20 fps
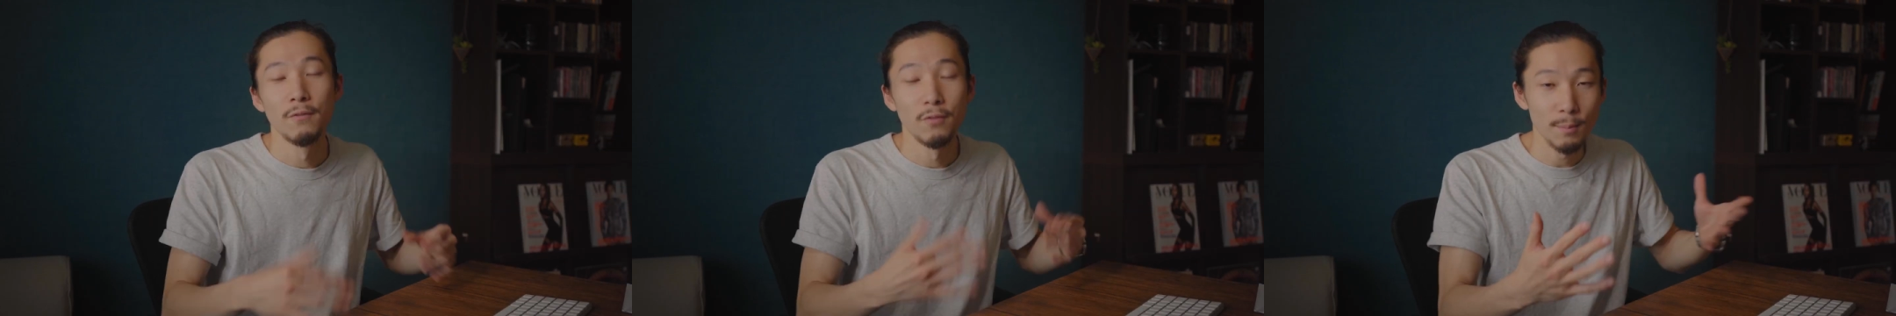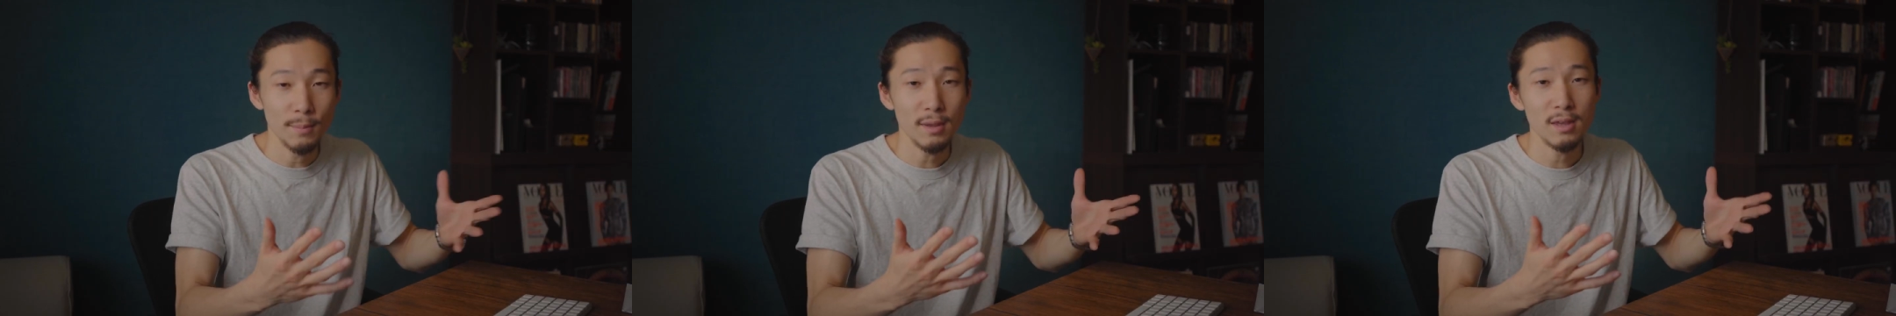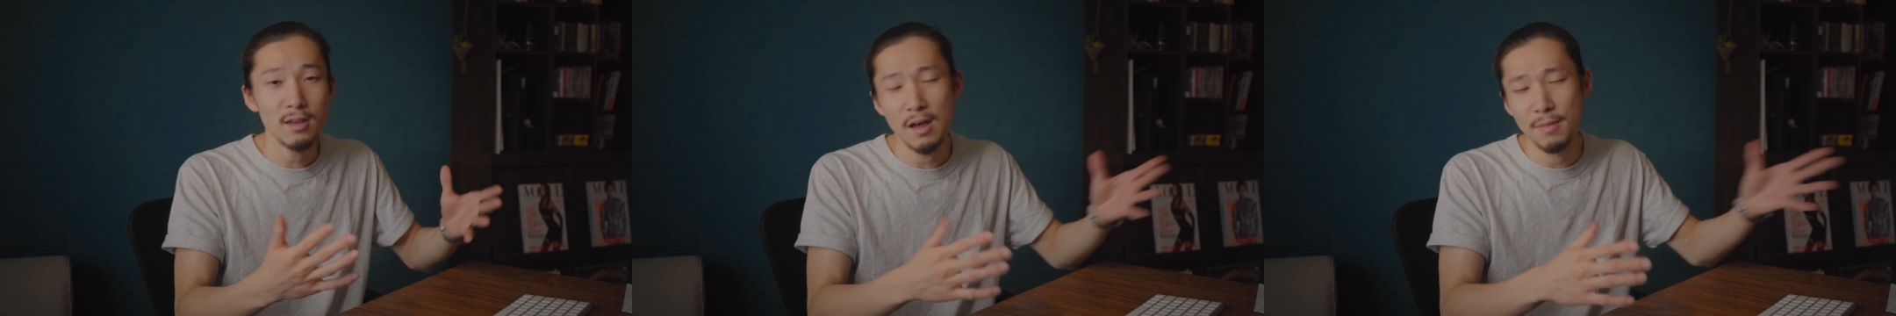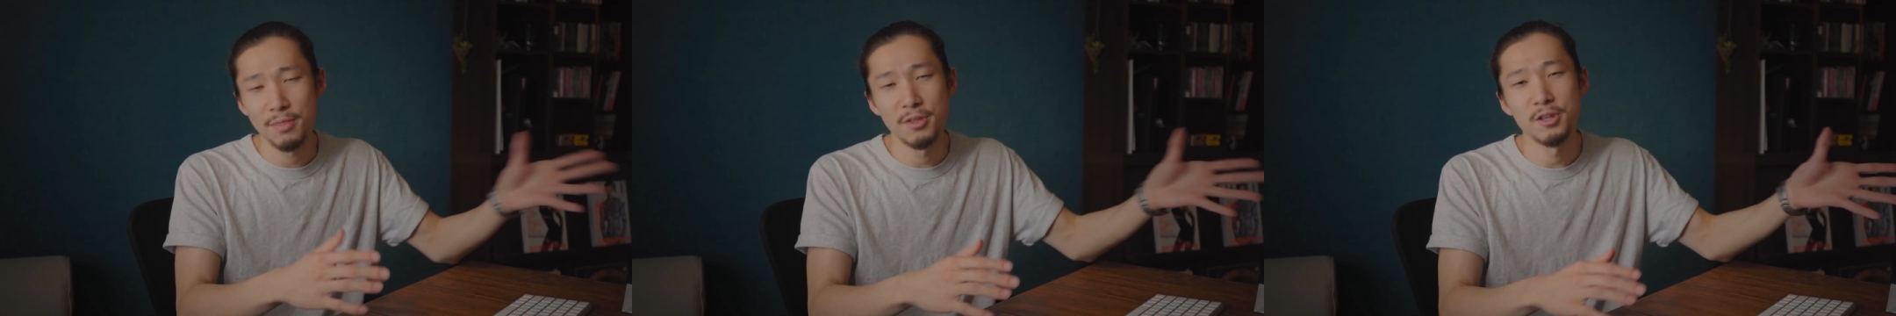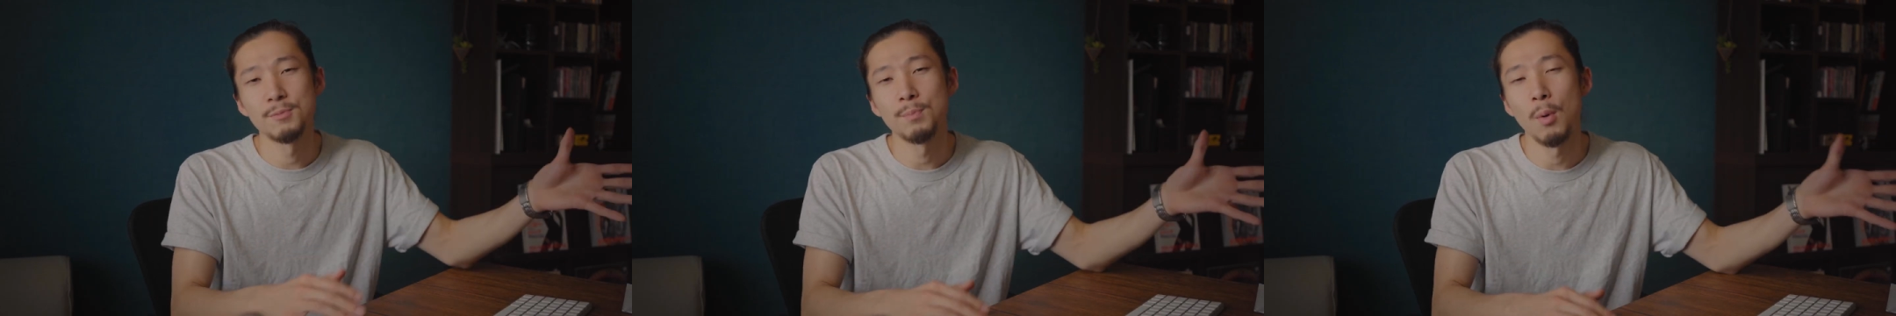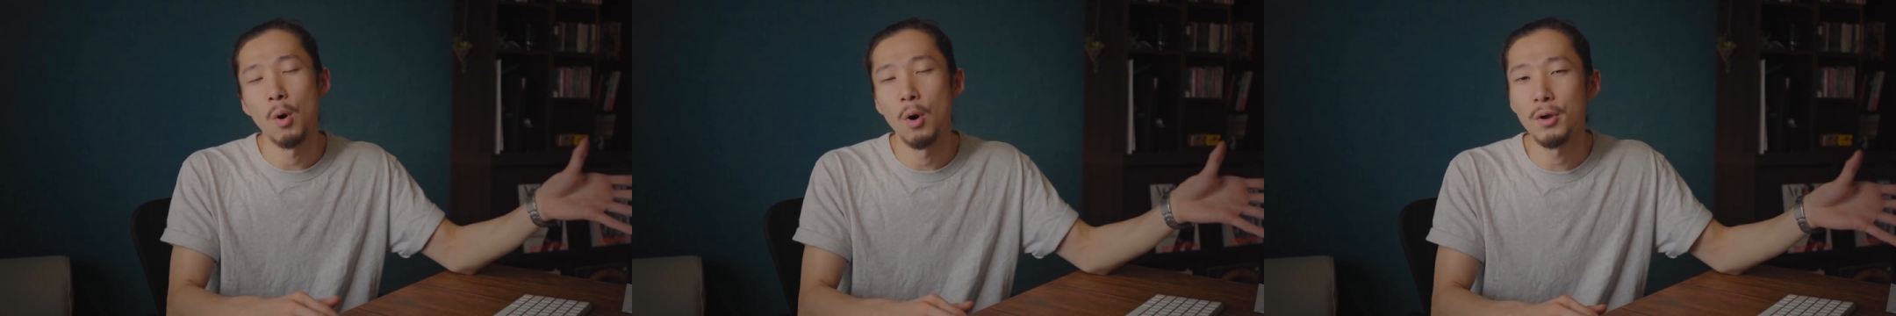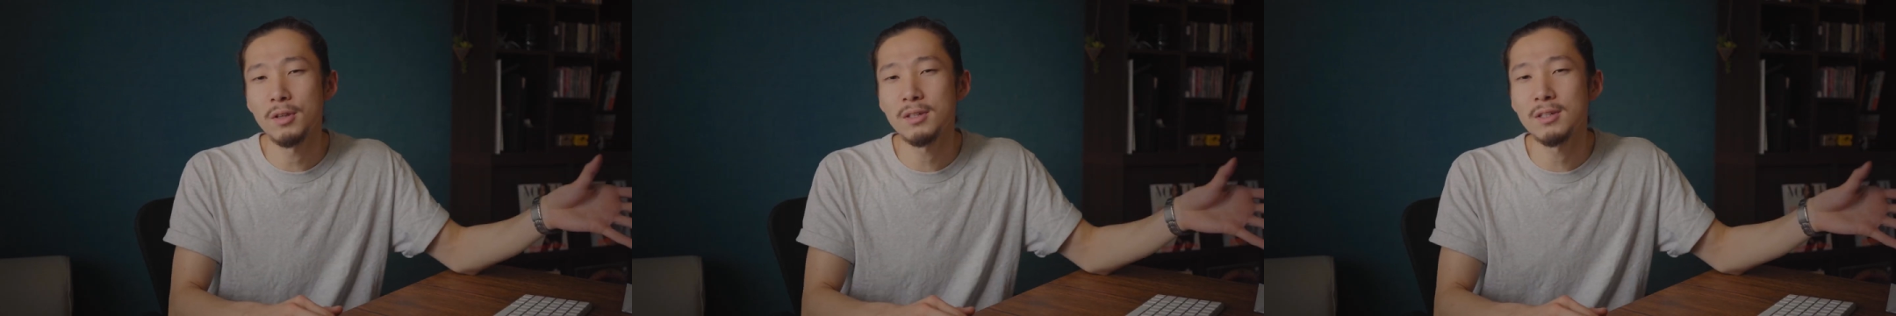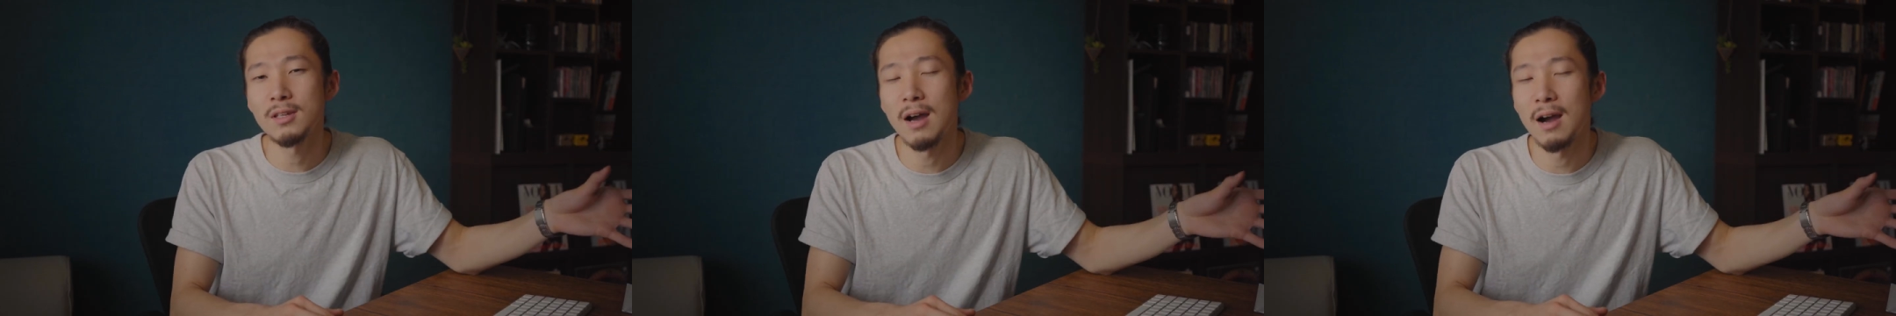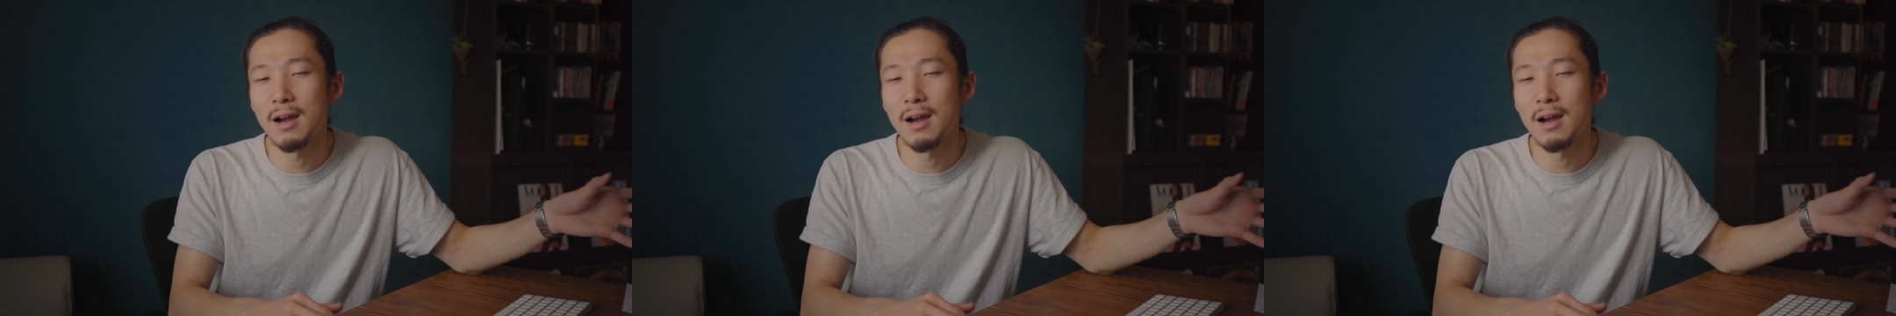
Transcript: For me, at this point,